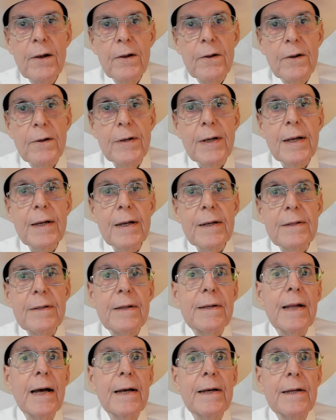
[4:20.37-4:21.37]
Looking at the
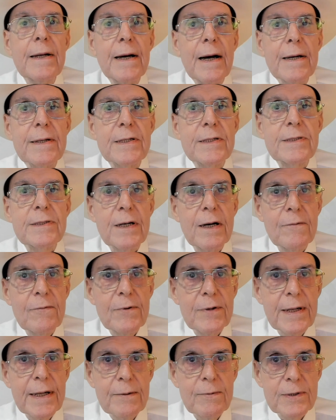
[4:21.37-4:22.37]
data, I
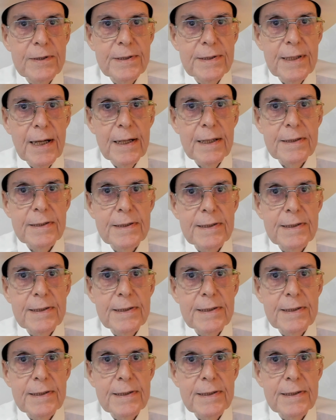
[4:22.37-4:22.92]
discovered he was selling